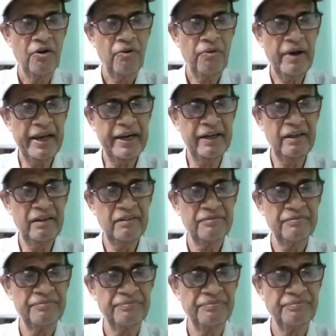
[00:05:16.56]

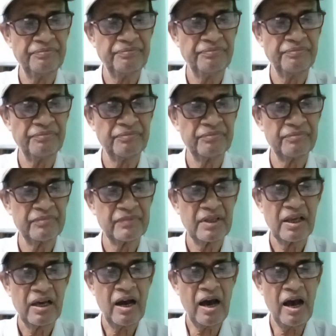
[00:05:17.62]
When
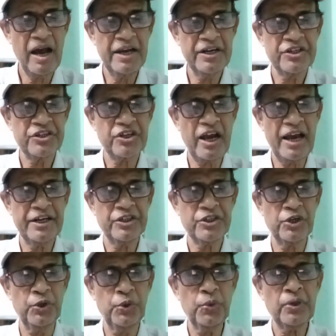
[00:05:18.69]
I tried
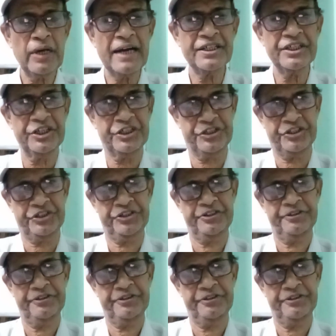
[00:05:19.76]
to look at it,